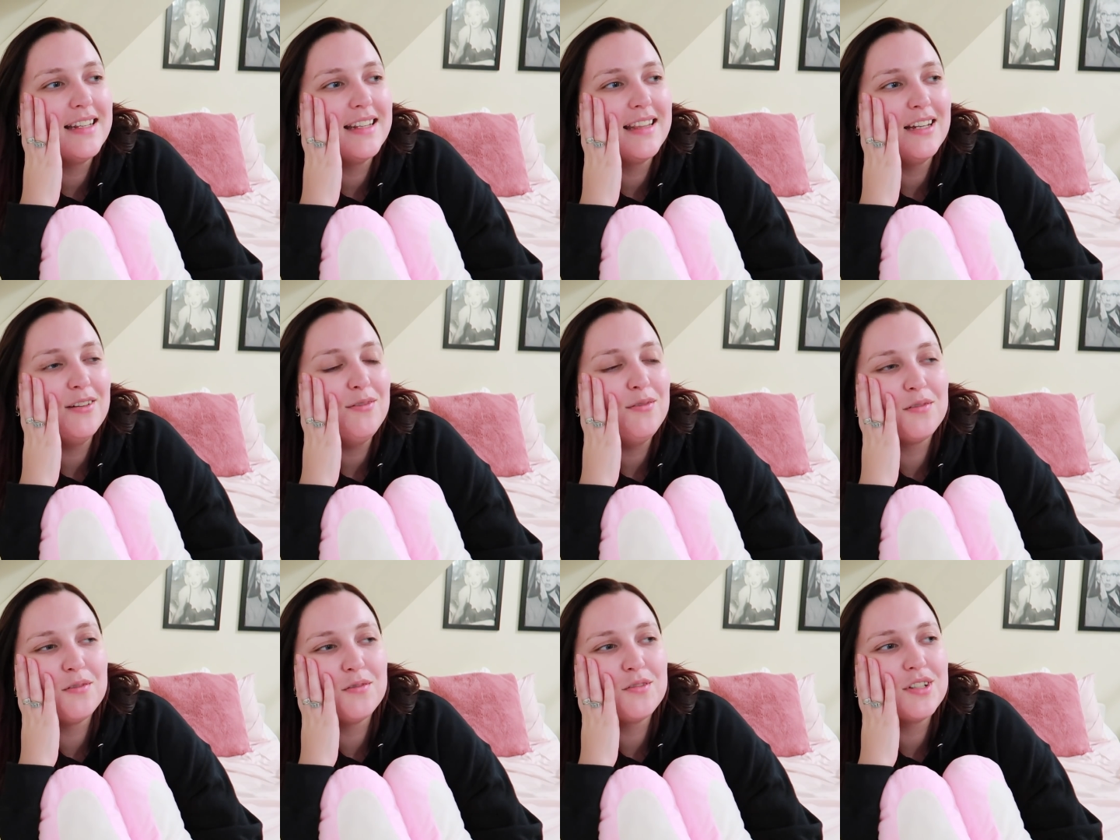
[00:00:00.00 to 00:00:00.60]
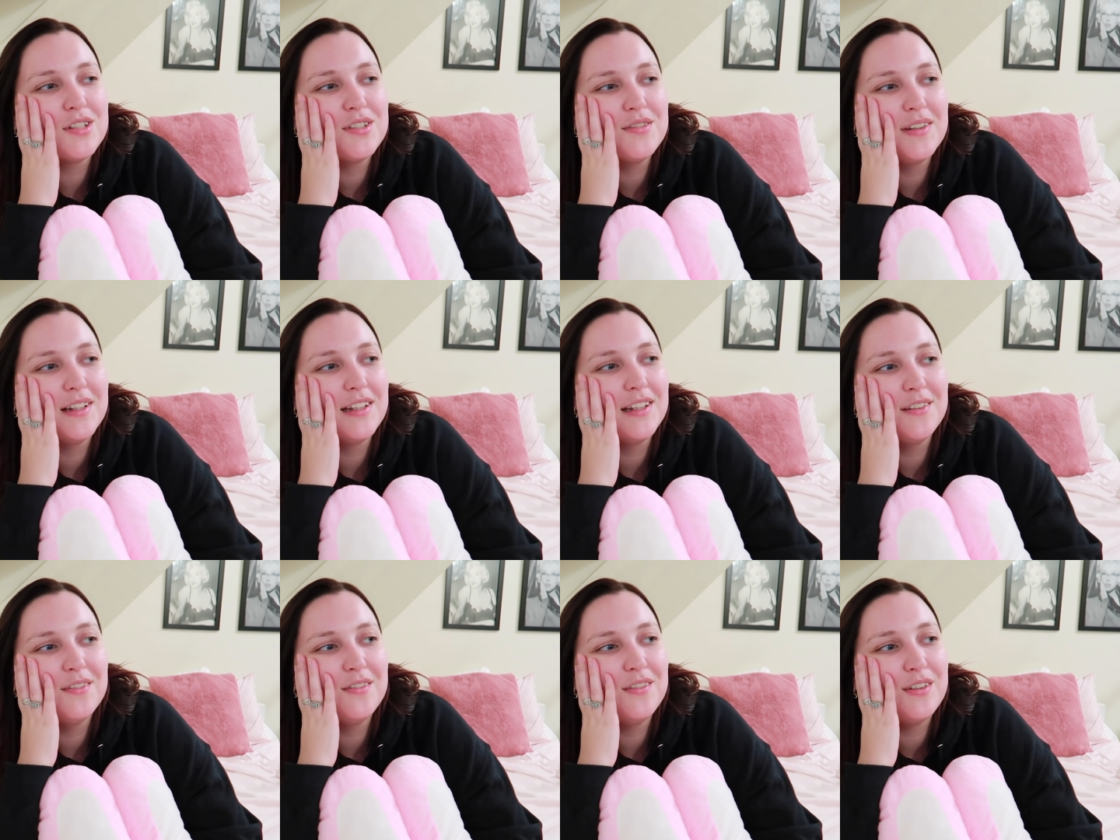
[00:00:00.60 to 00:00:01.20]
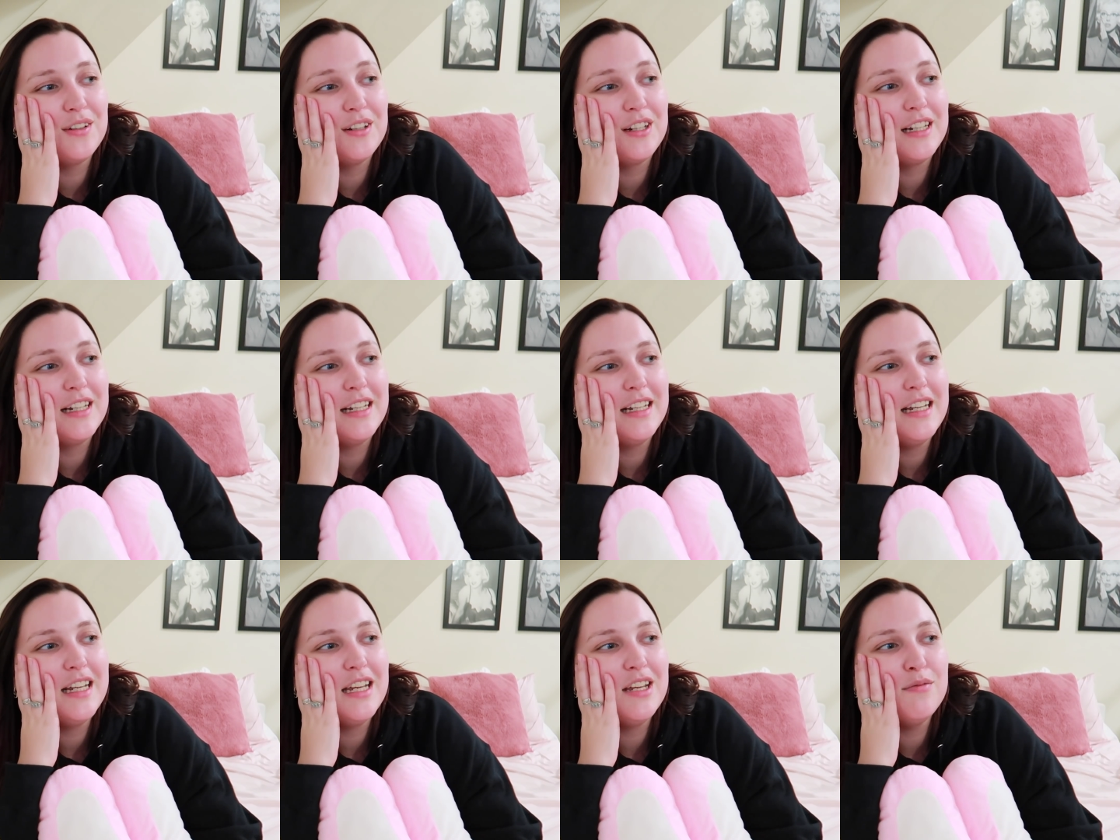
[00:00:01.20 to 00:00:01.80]
I think we're all just feeling
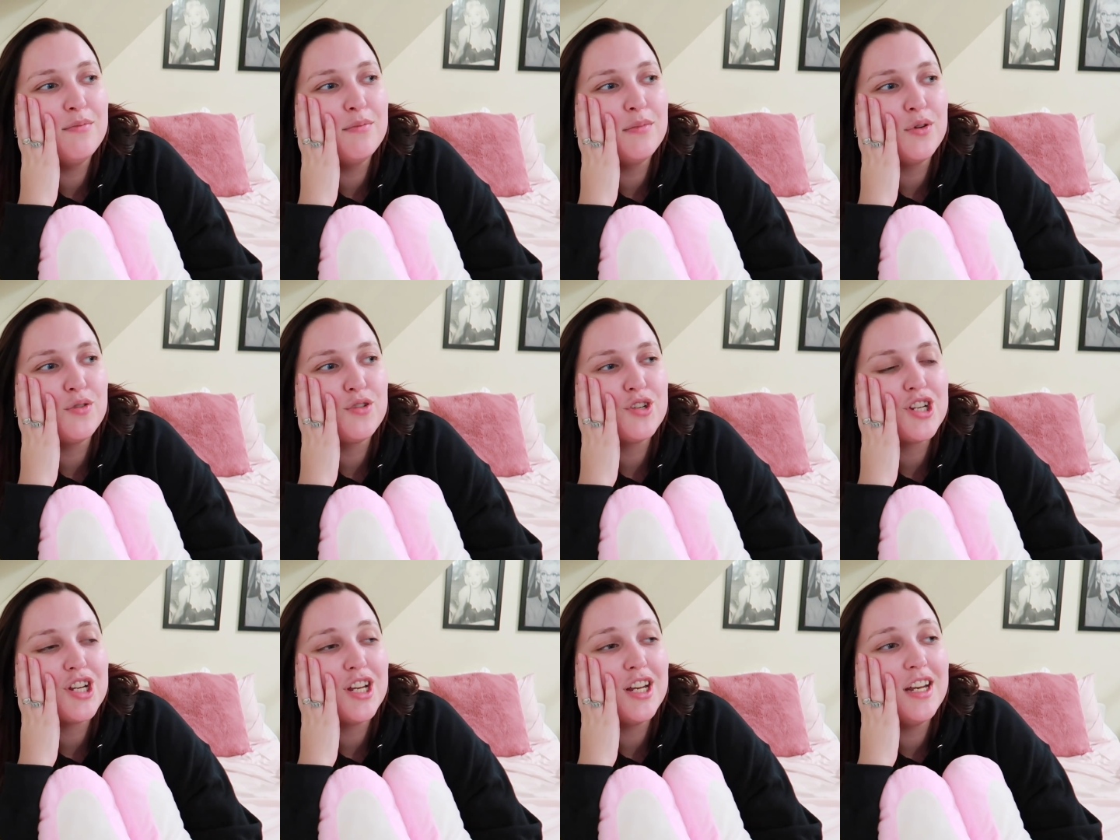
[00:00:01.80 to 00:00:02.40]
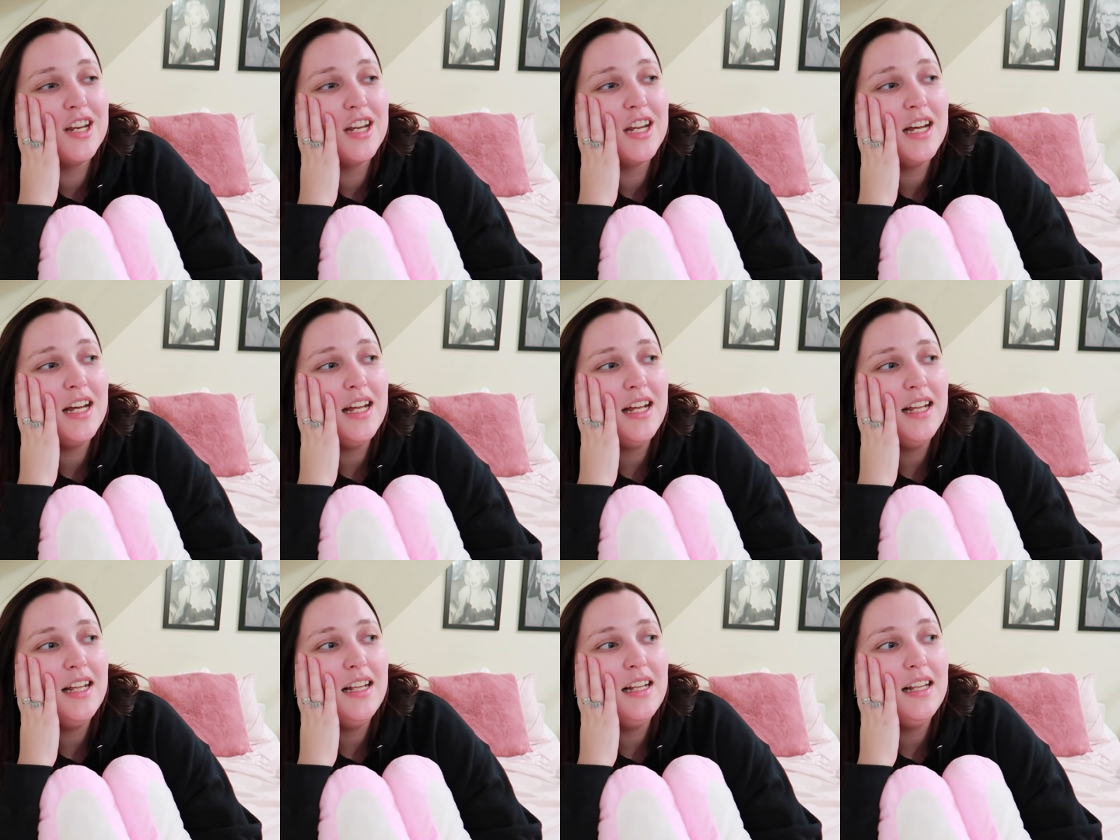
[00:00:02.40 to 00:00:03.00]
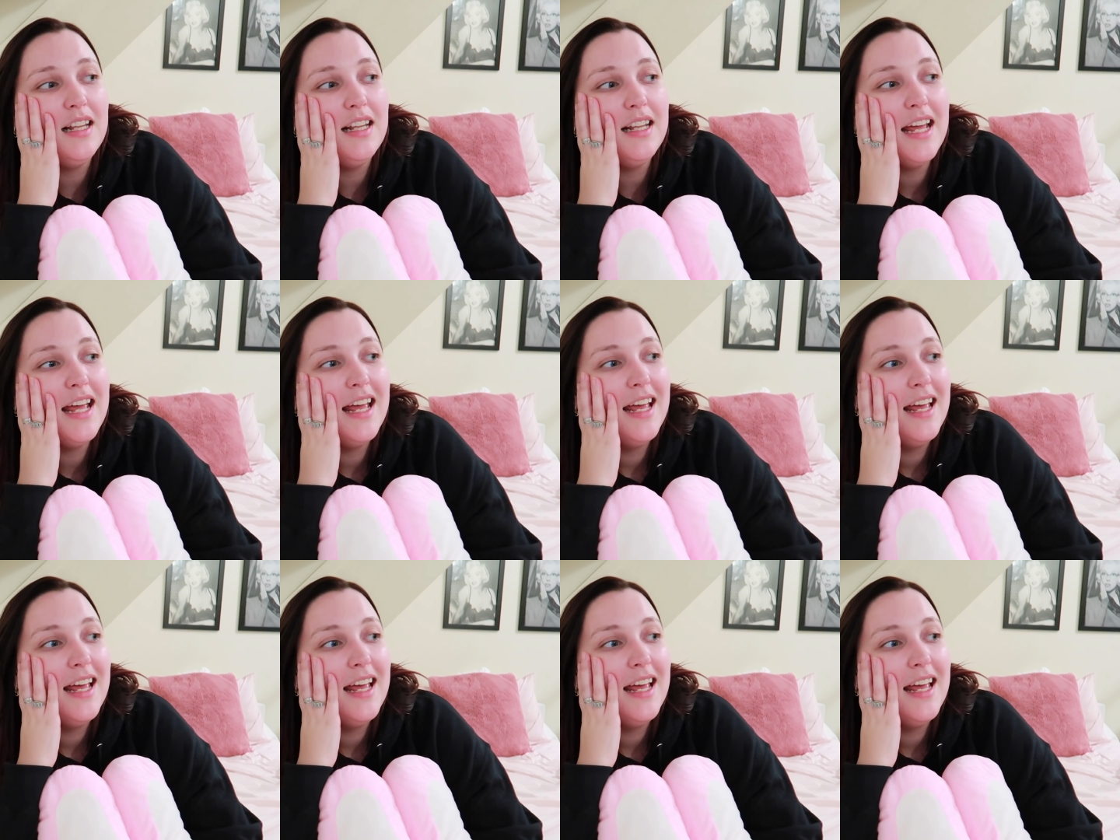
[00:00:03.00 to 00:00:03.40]
very emotional.